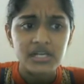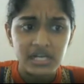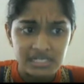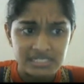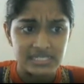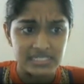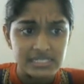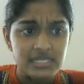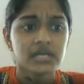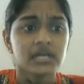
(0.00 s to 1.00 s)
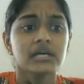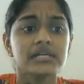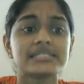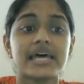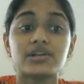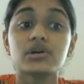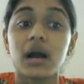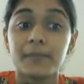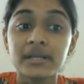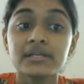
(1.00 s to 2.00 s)
consent is said to
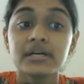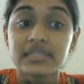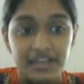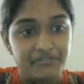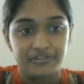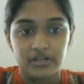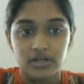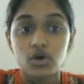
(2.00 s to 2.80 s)
commit theft.